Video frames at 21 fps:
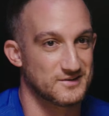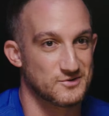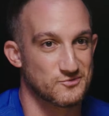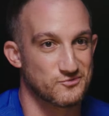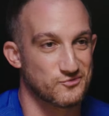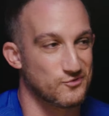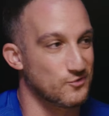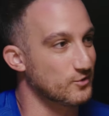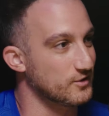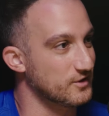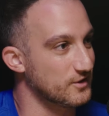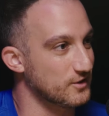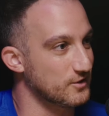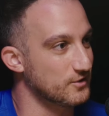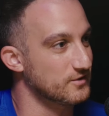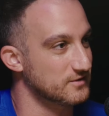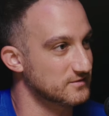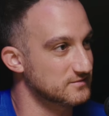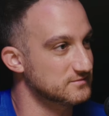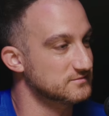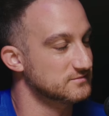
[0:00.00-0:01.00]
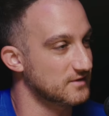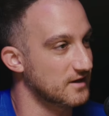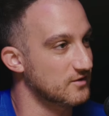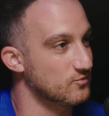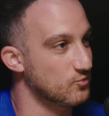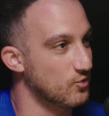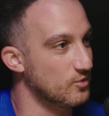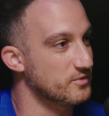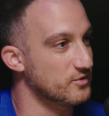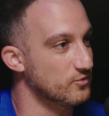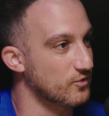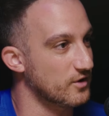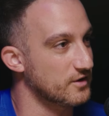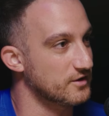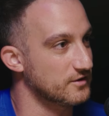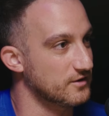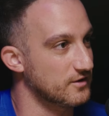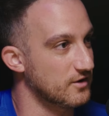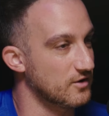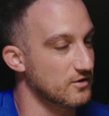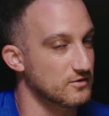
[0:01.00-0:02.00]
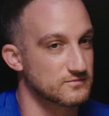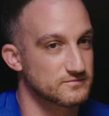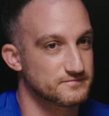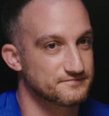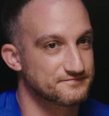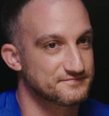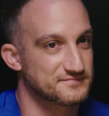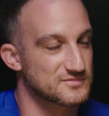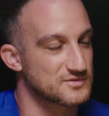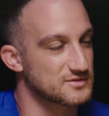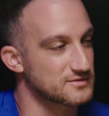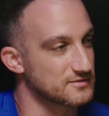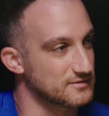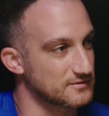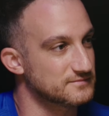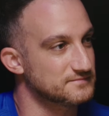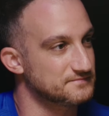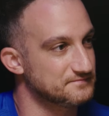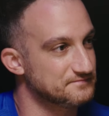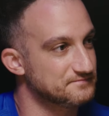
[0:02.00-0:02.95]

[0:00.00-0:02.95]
into full gear and, and we'll be ready to go. Mm. So.